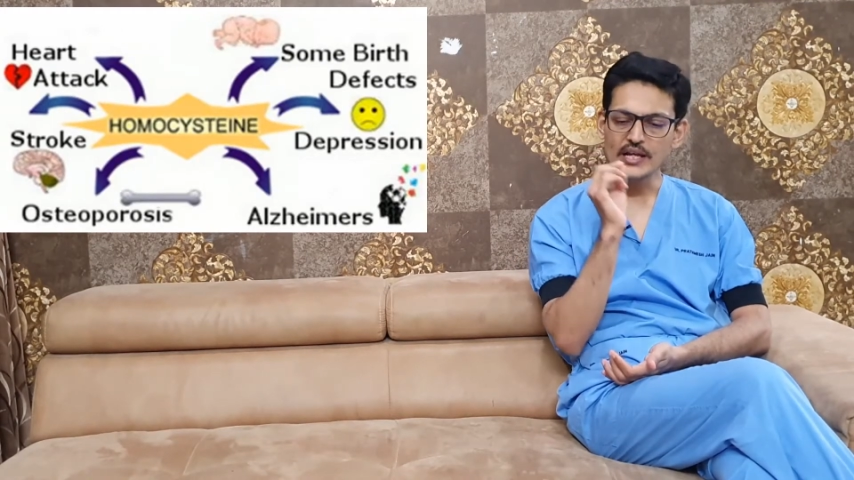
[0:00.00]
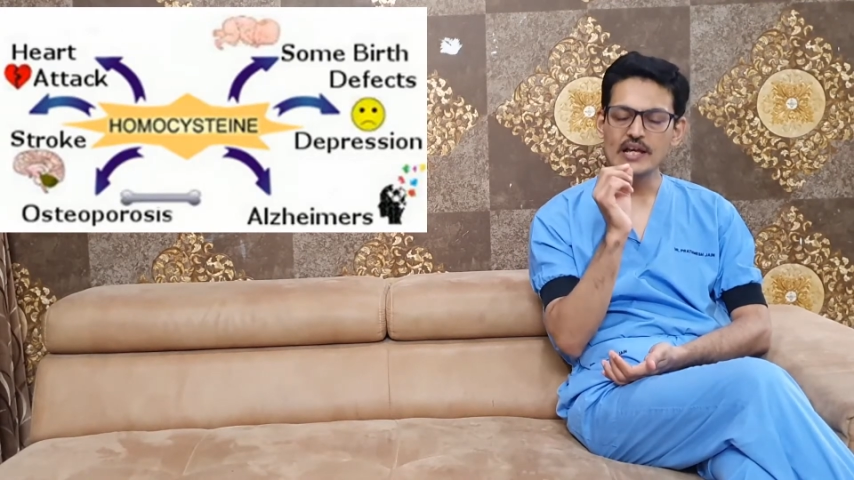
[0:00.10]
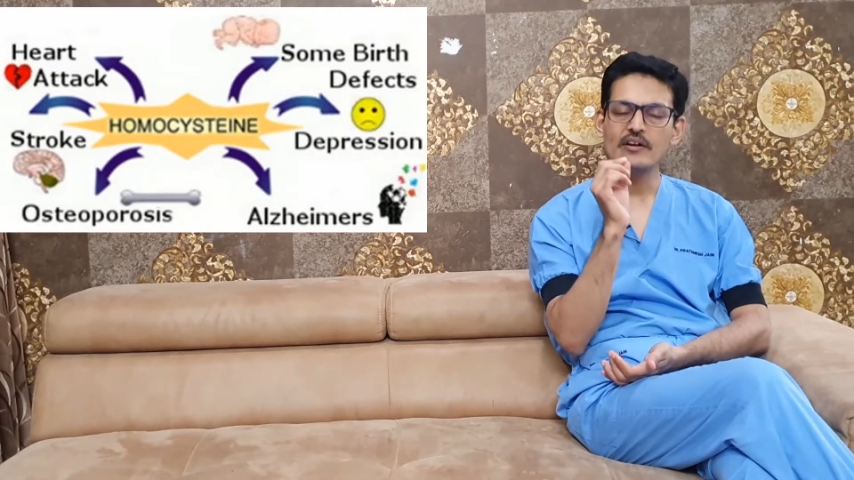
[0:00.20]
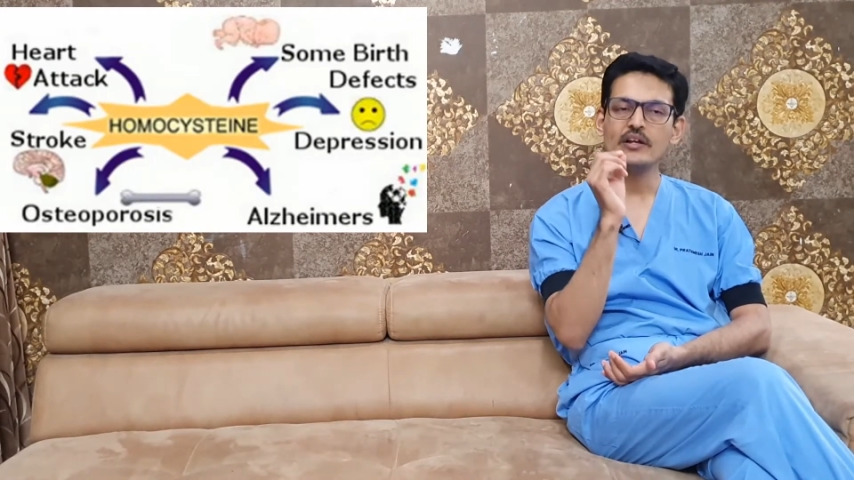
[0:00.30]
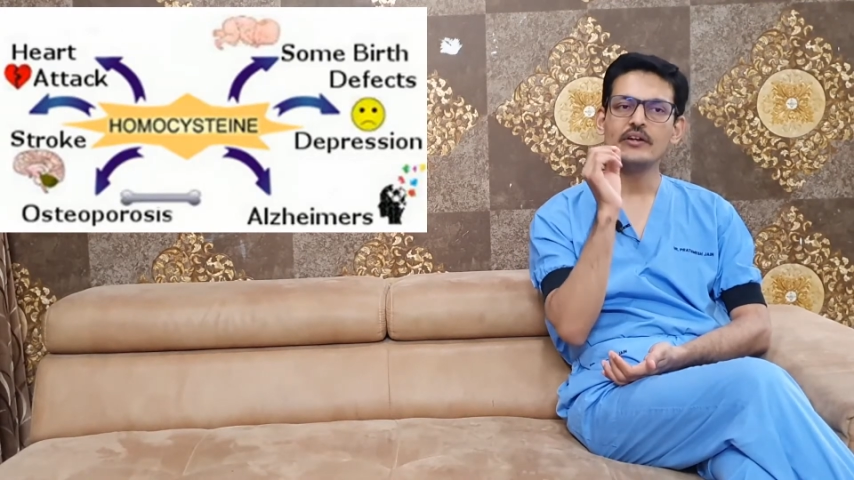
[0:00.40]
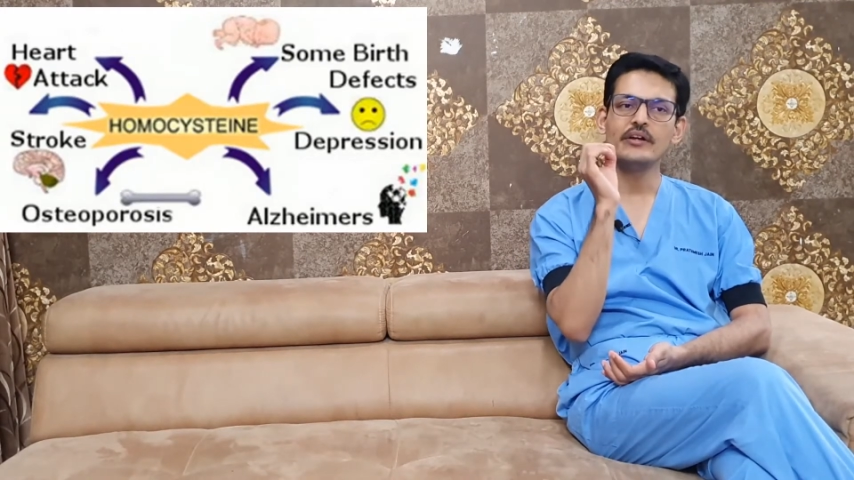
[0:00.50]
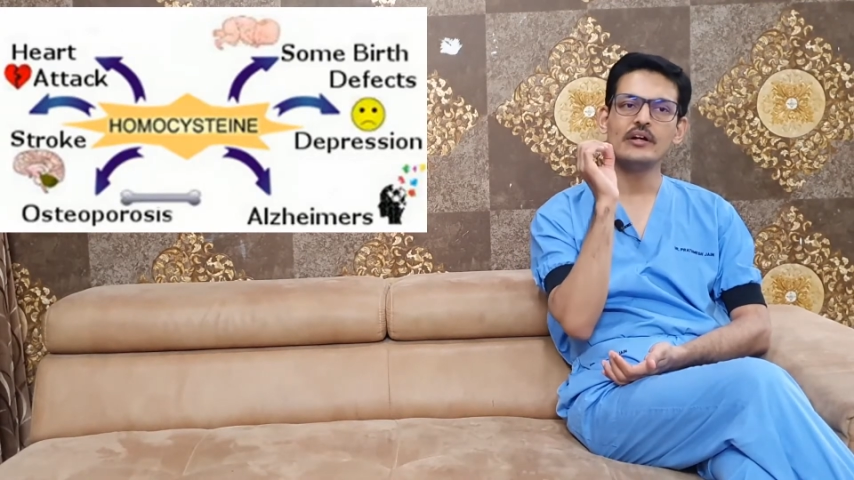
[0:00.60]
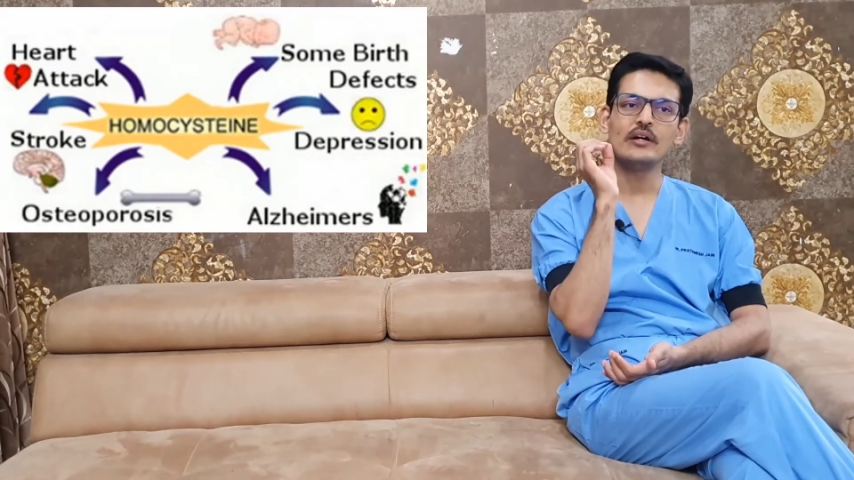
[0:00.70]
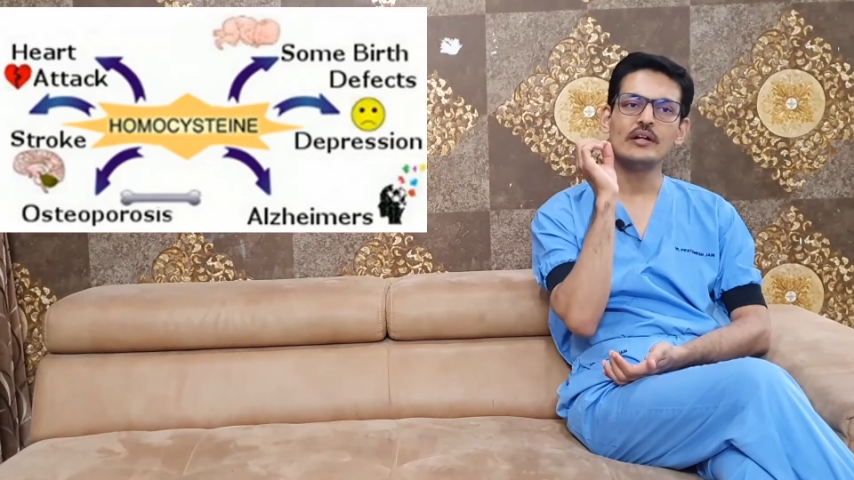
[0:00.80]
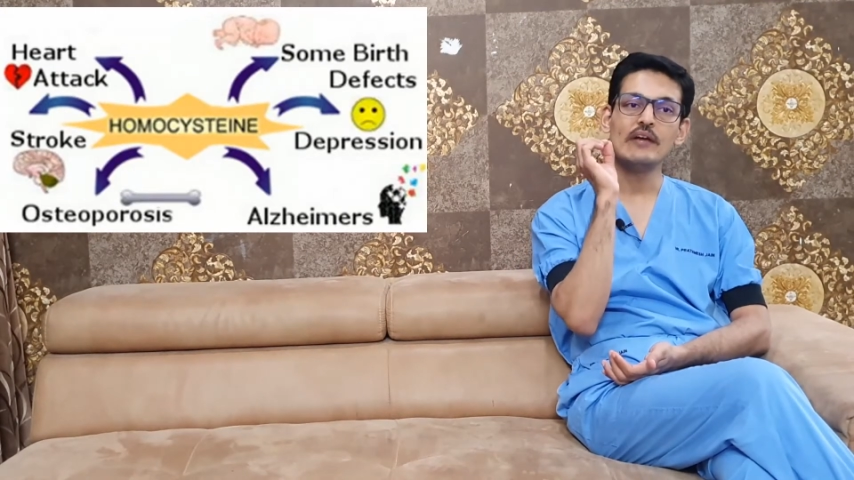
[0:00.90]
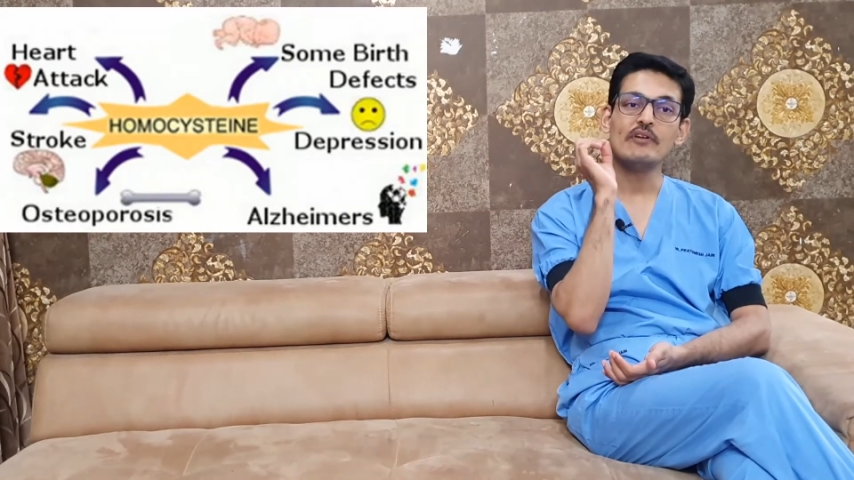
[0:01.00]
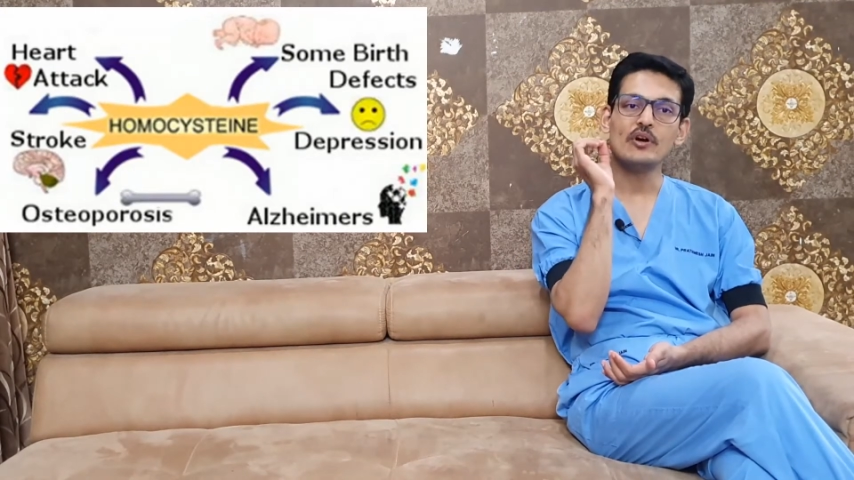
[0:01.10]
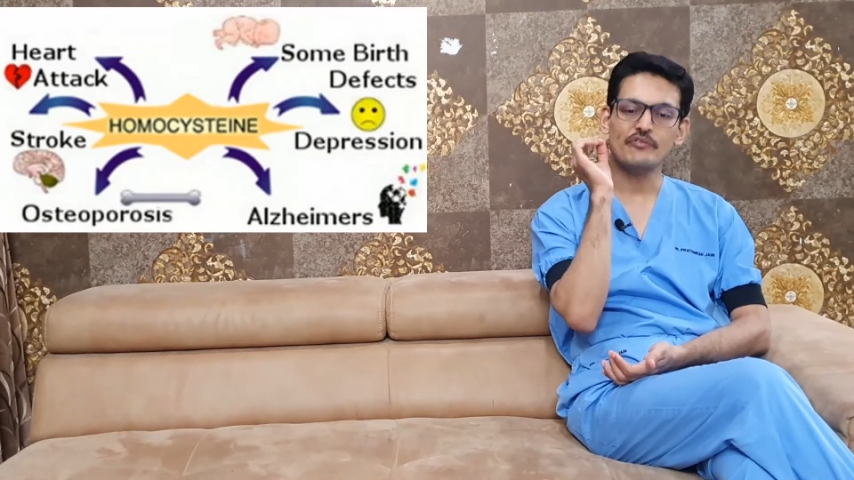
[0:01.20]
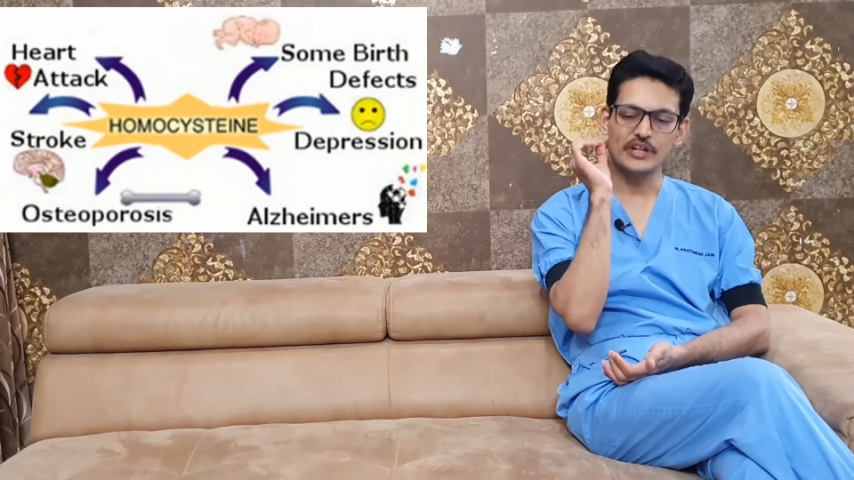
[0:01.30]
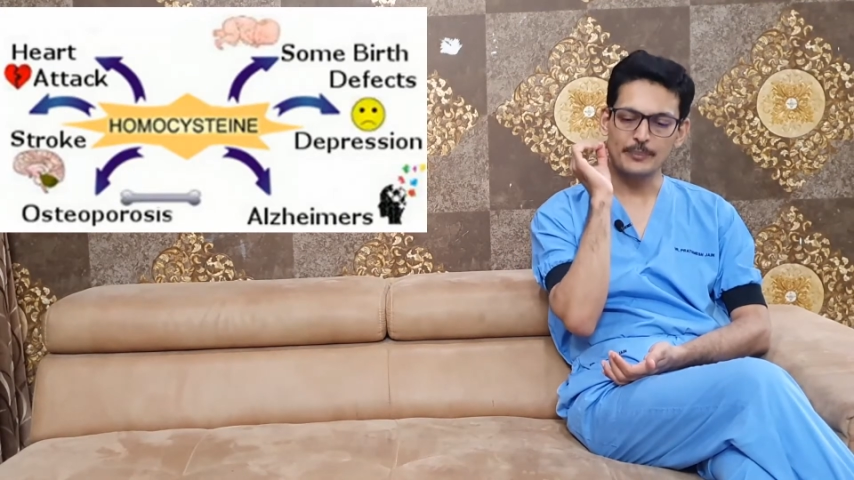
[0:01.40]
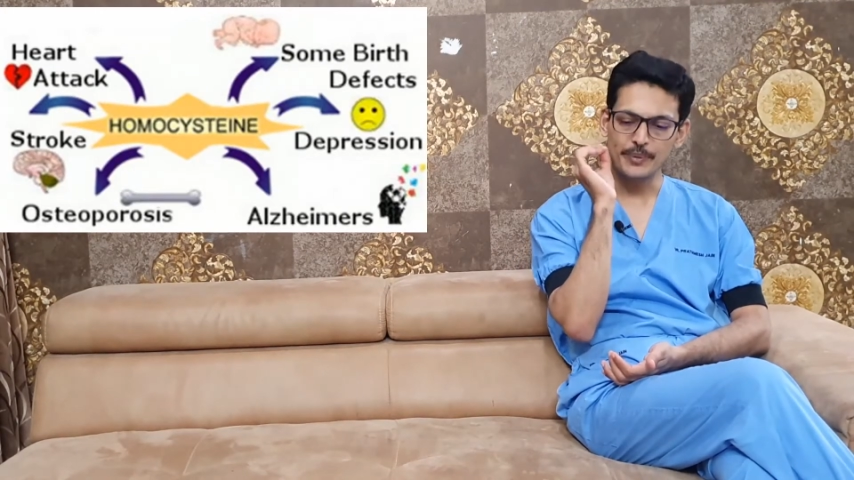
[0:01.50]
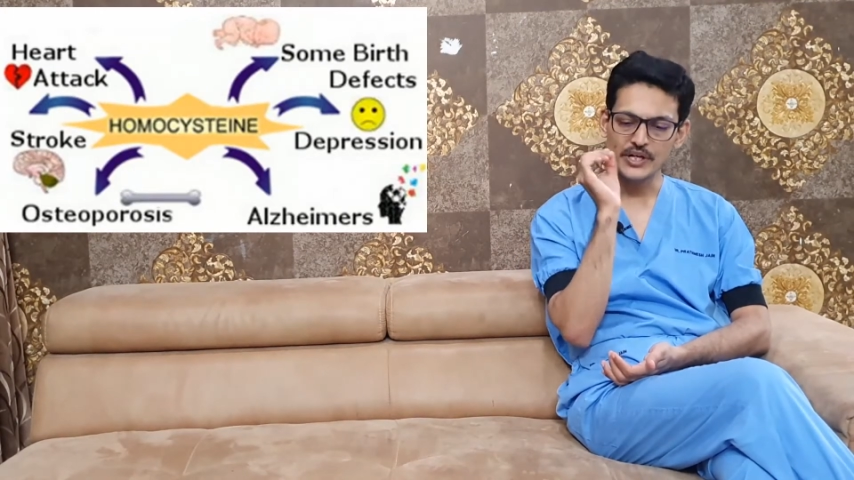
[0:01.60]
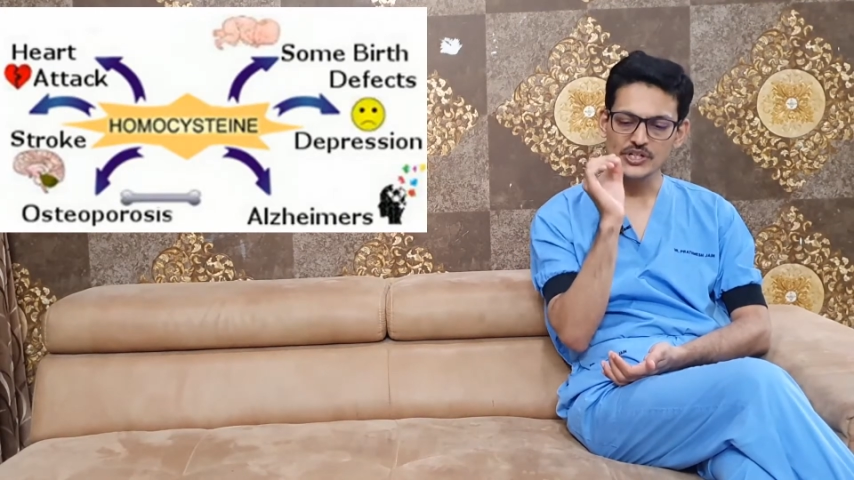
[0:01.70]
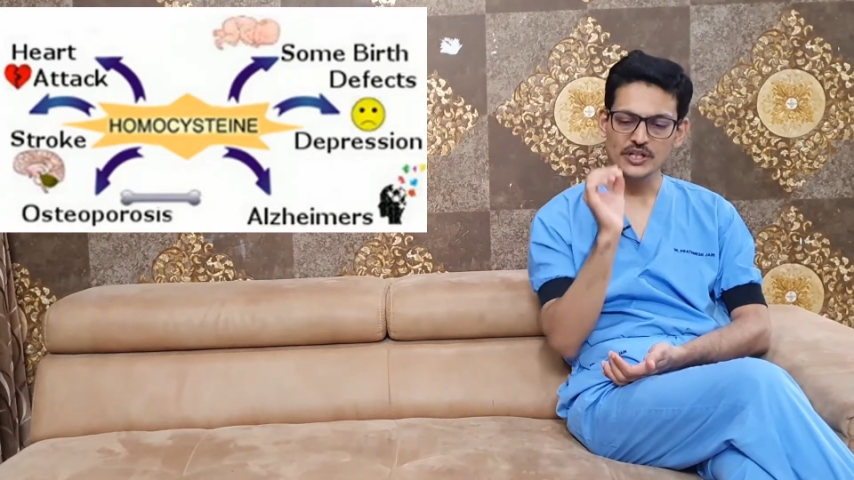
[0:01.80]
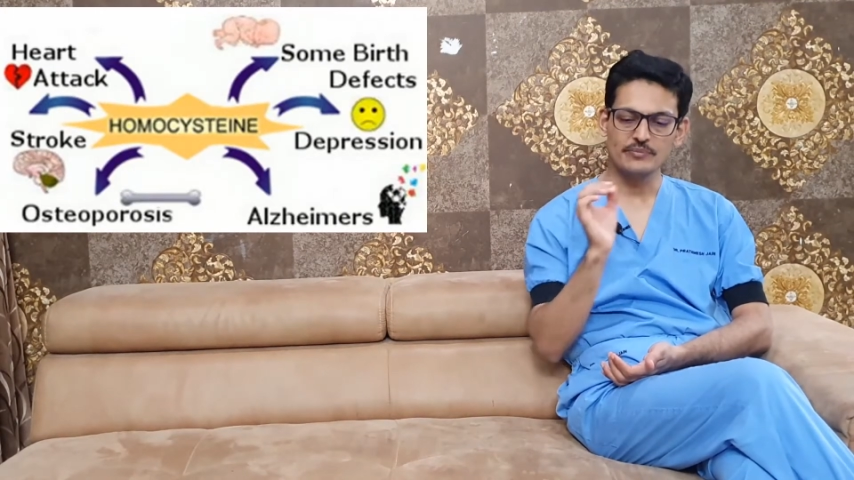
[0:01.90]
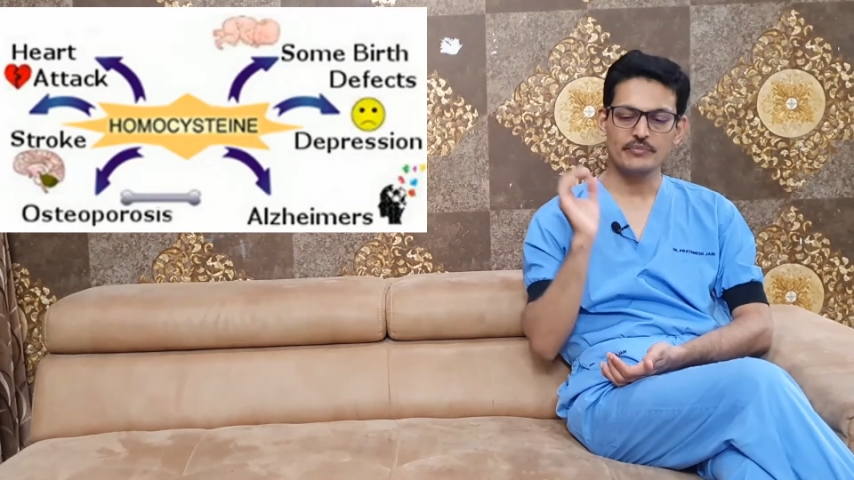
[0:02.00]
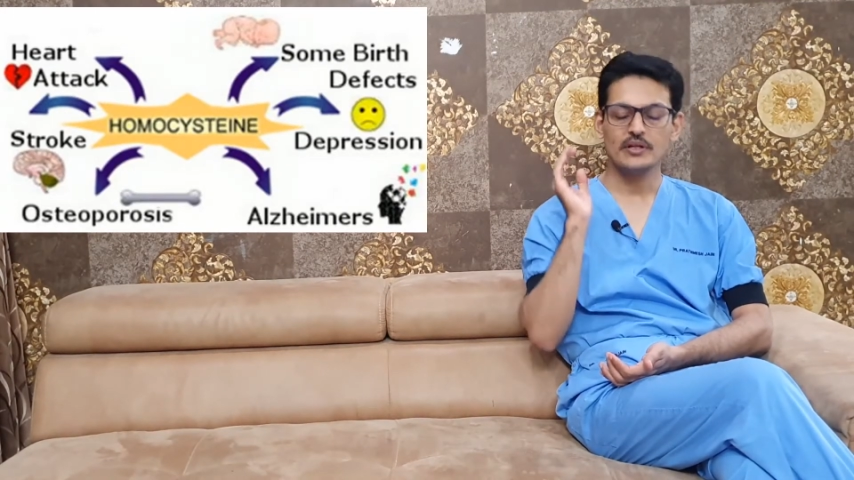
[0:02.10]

level of depression,